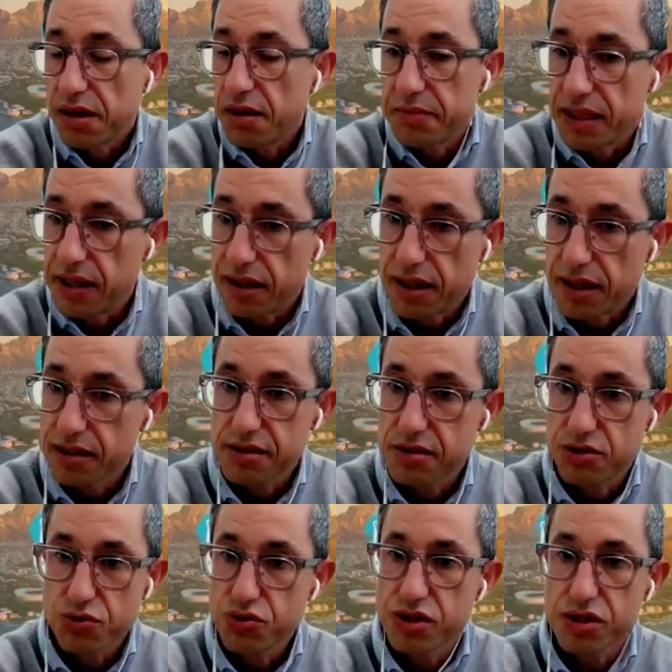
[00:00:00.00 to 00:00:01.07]
mean,
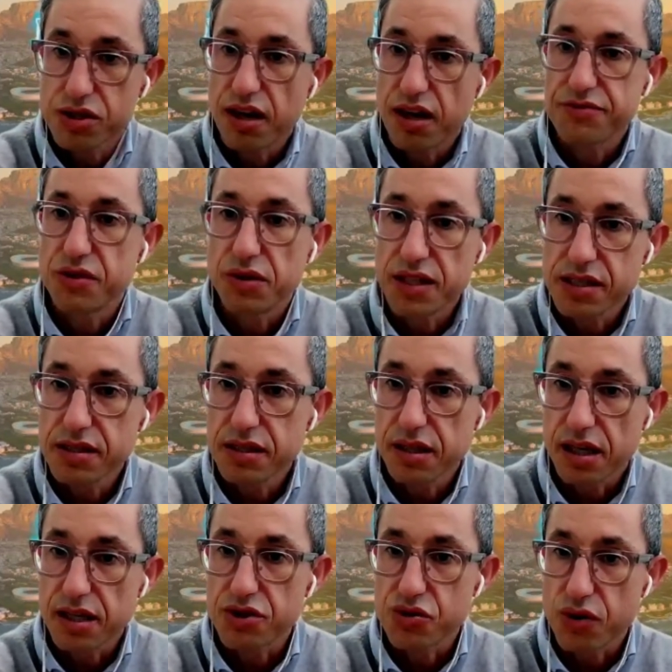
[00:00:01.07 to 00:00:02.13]
you just have to listen
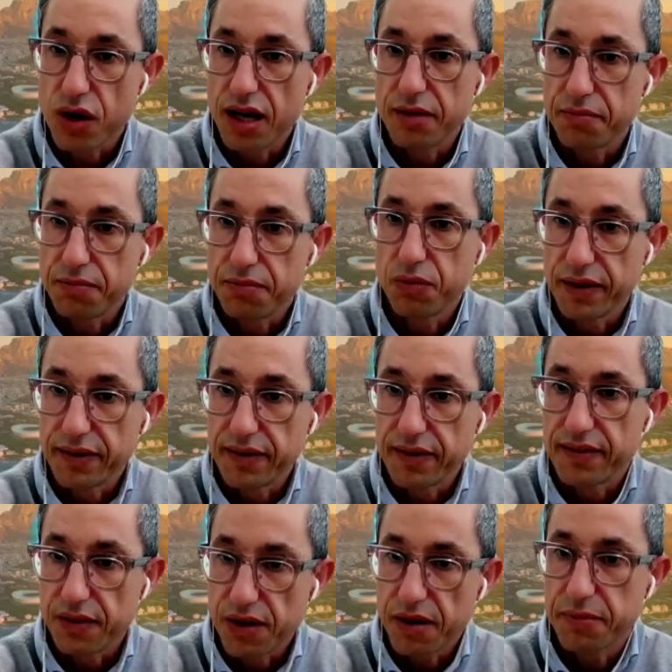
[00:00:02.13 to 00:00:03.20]
and try with the
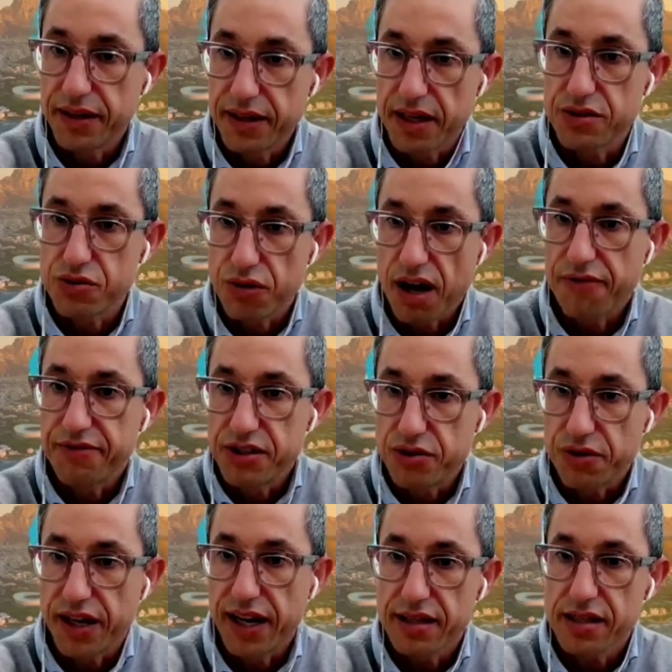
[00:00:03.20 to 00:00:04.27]
therapy that you have in
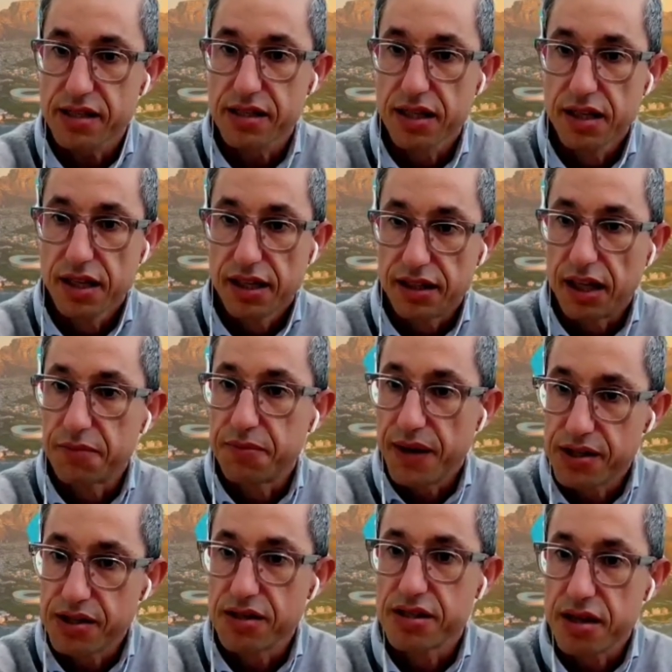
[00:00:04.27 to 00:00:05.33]
your hands that
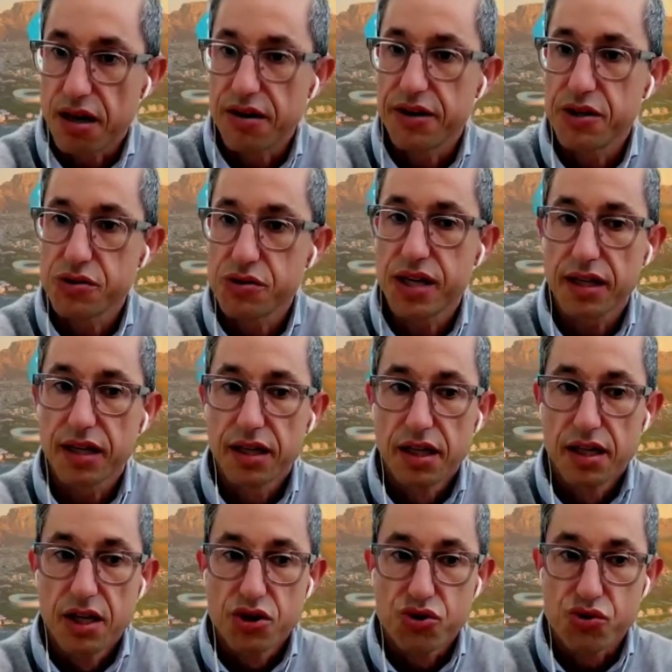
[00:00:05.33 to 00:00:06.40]
patients are using.
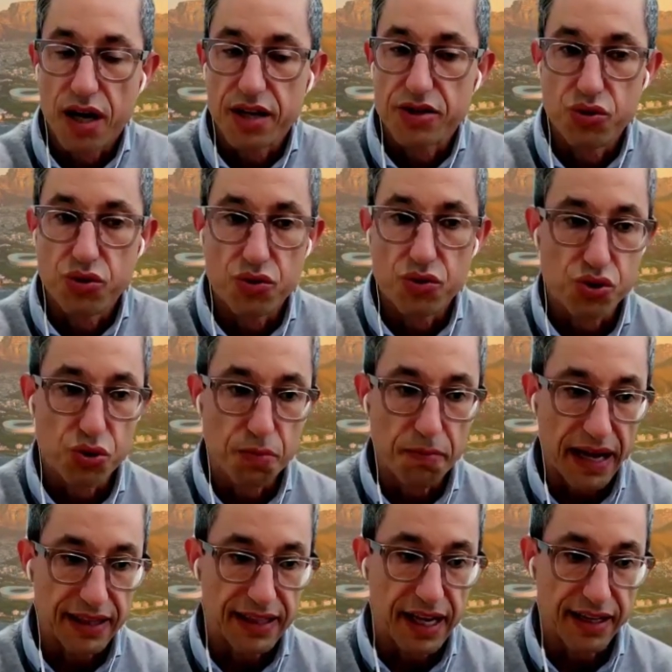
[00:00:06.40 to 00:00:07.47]
Try to make